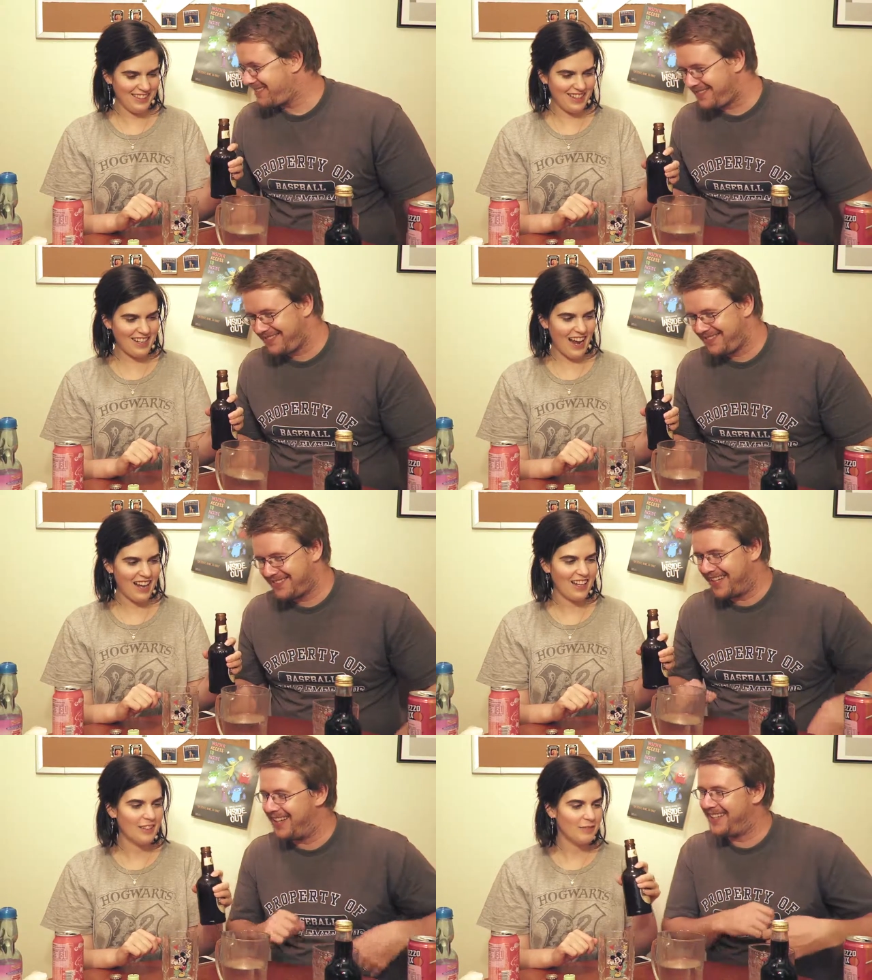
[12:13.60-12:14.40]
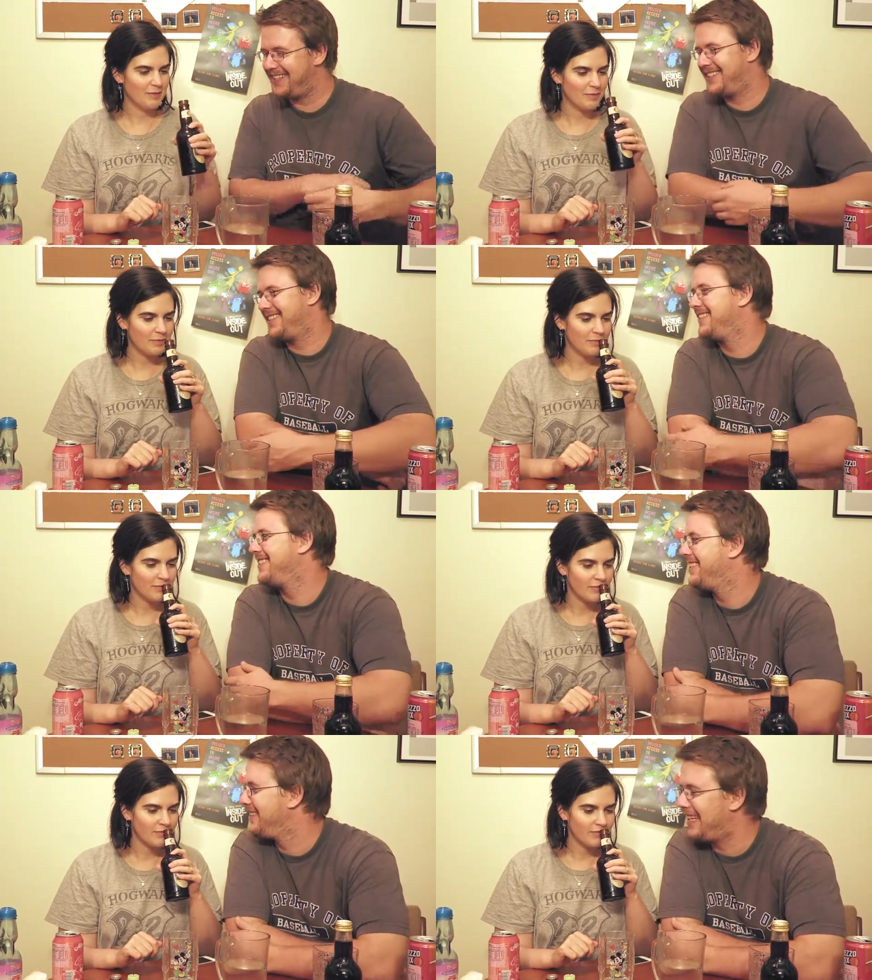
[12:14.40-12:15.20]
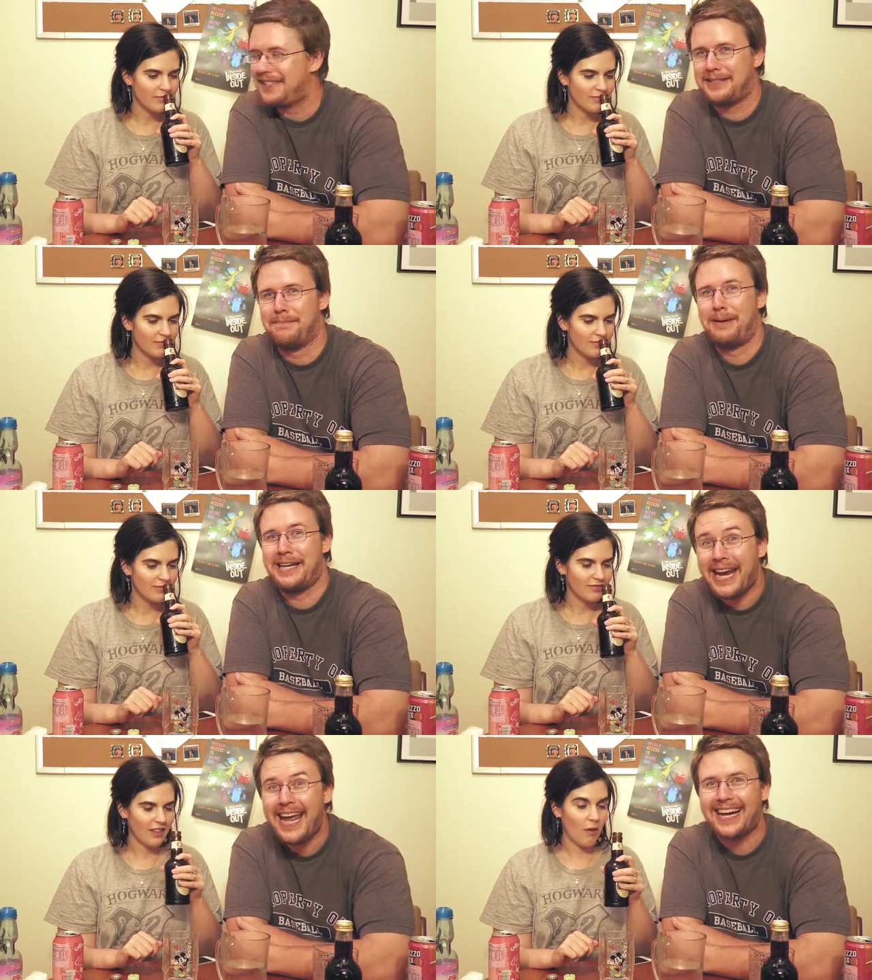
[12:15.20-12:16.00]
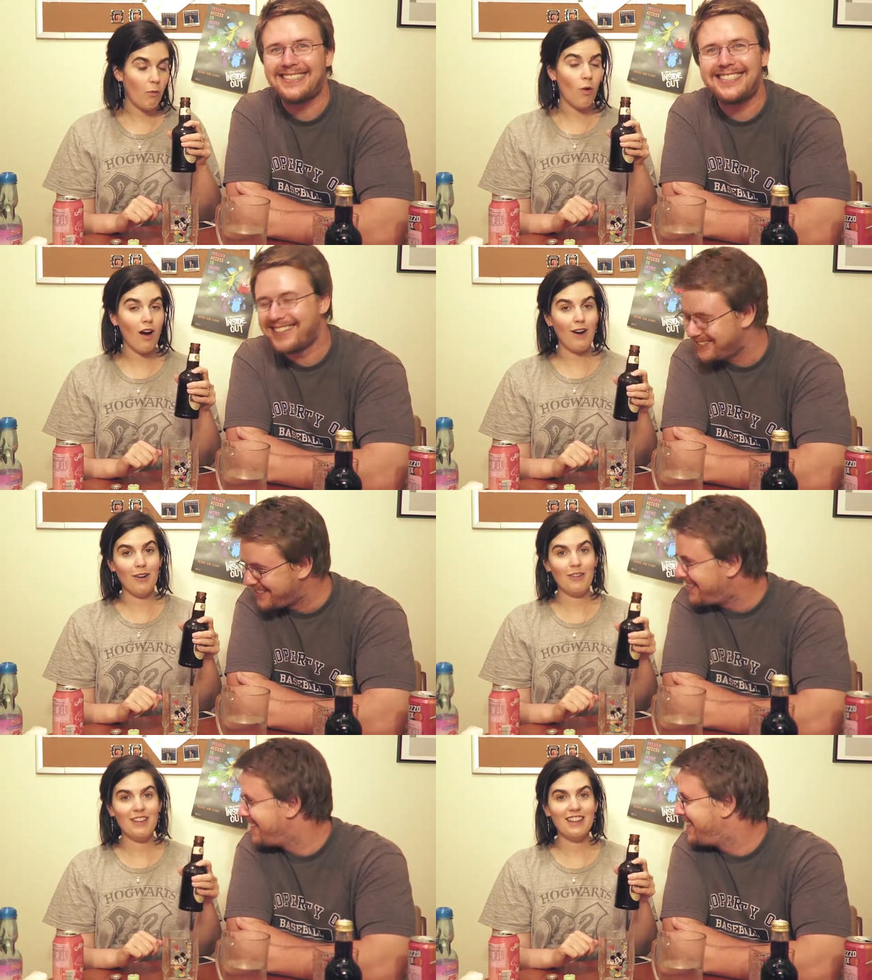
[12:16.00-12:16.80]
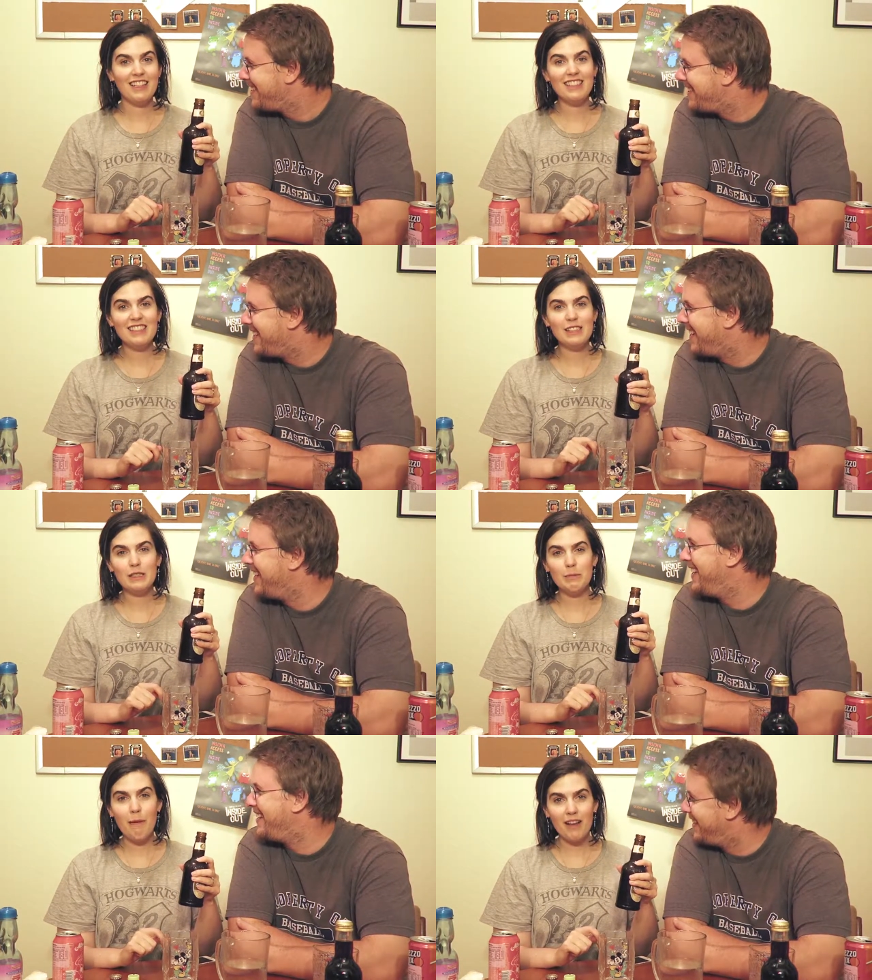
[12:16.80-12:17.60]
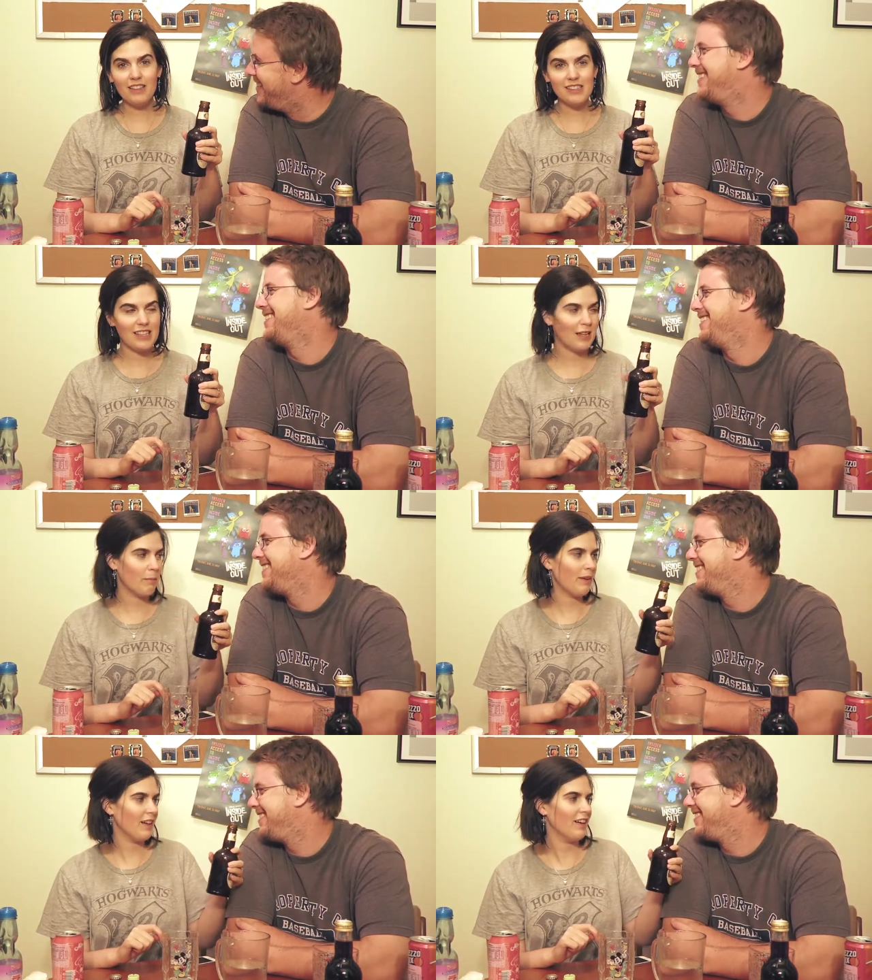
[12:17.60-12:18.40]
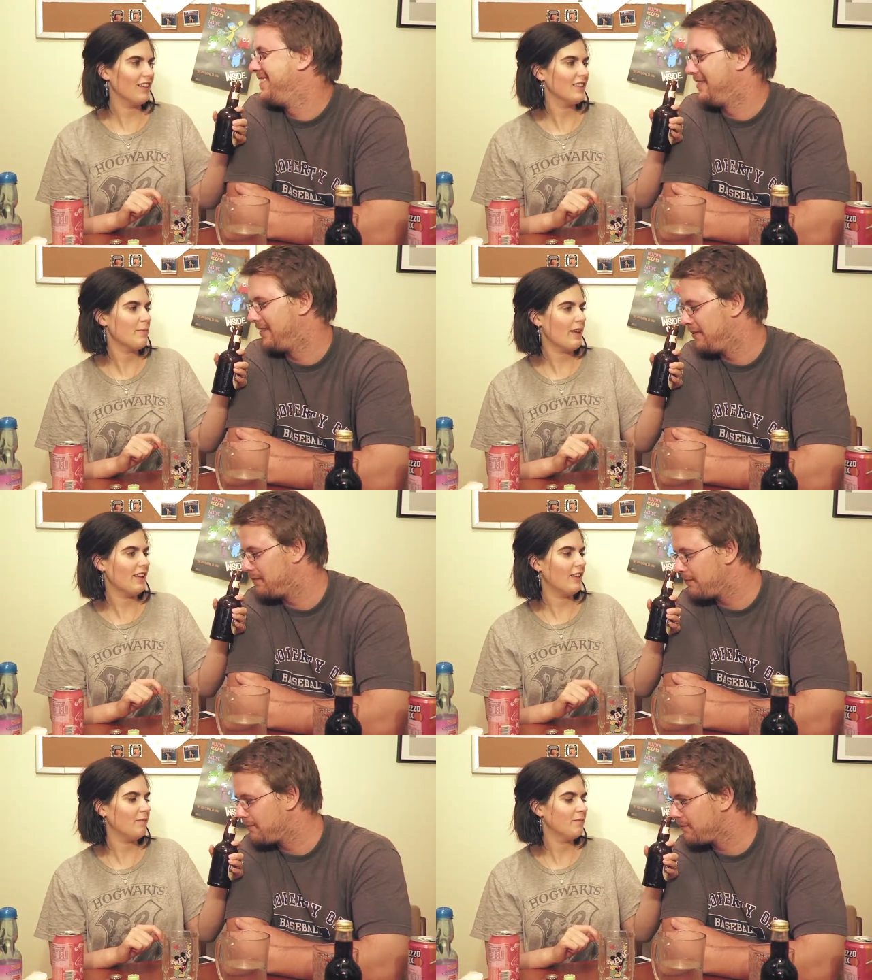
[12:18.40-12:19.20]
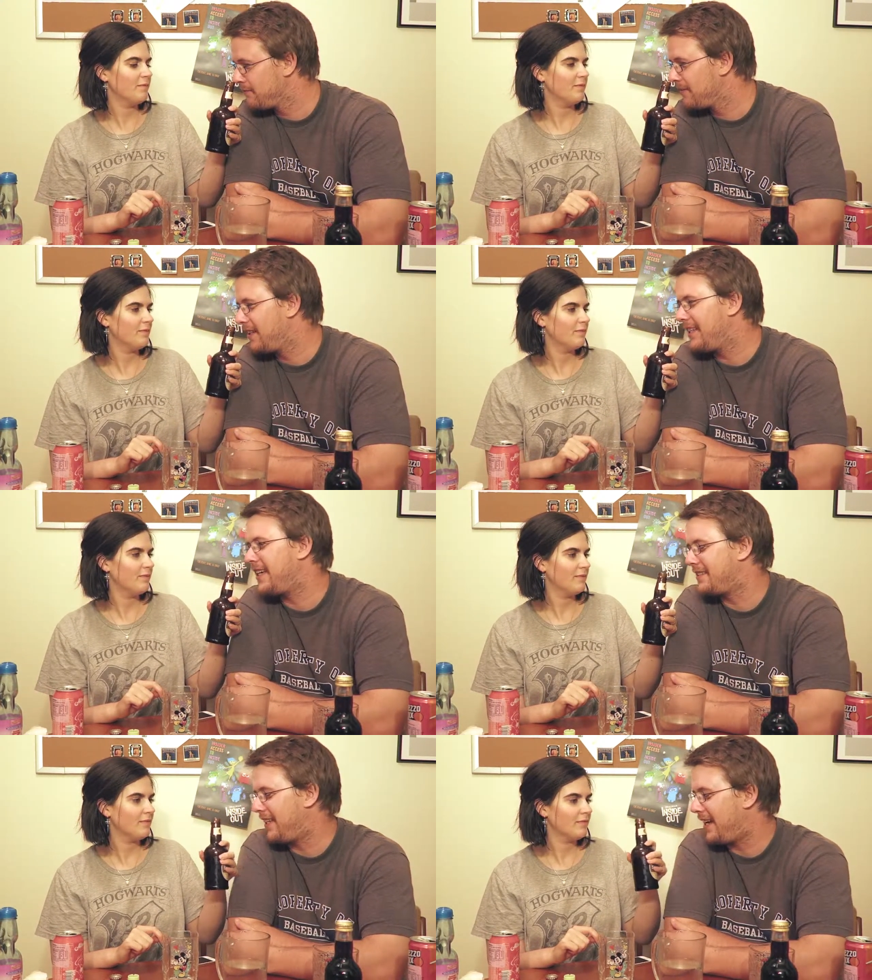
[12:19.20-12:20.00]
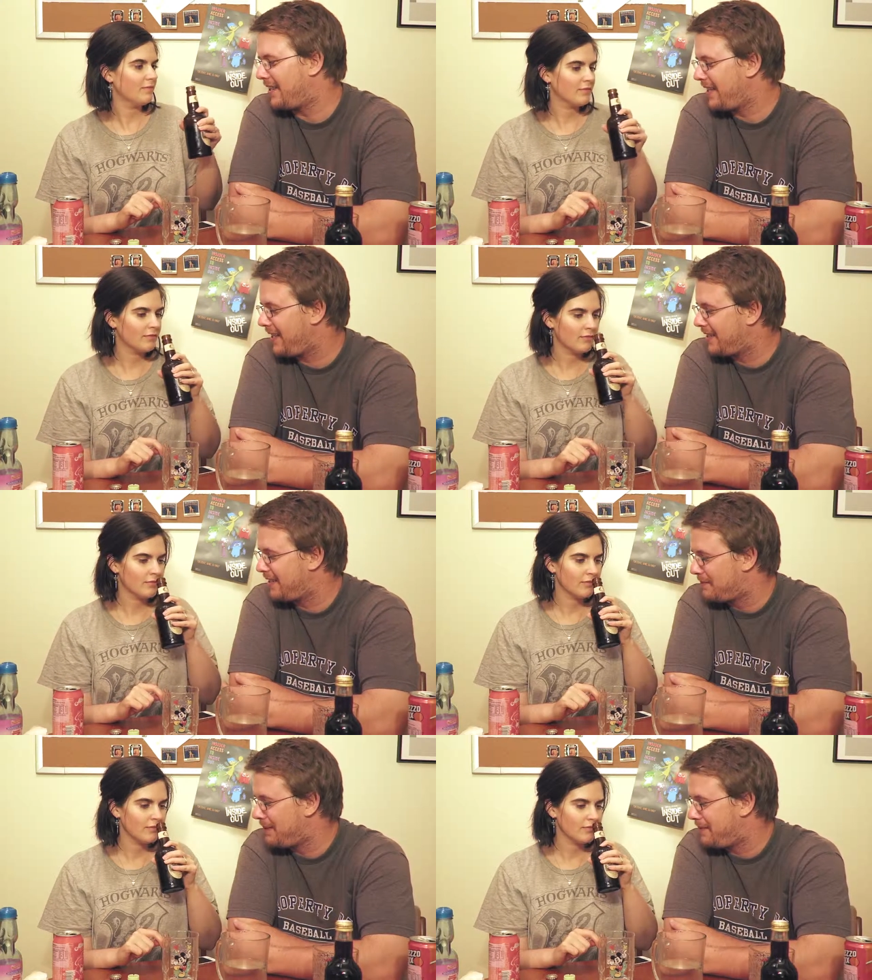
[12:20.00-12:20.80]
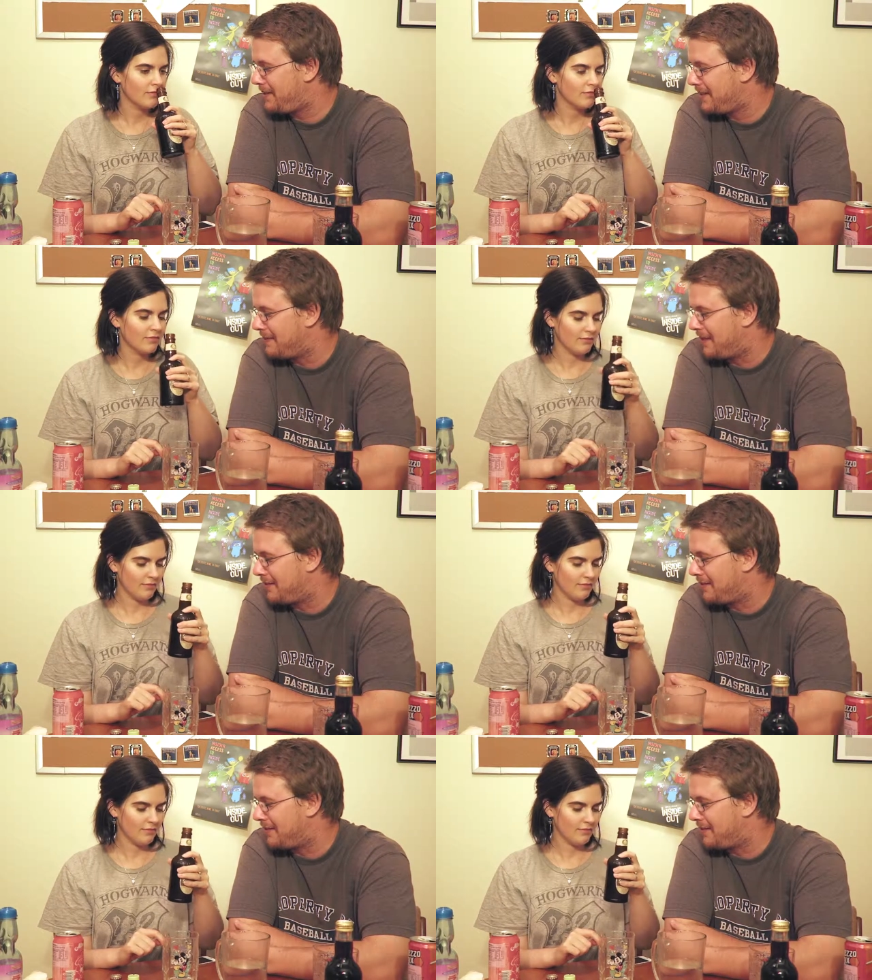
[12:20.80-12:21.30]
Speaker 1: Okay.
Speaker 2: That's some panache!
Speaker 1: Whoa, this smells like beer. Smell it.
Speaker 2: Yeah, see, I think there might be some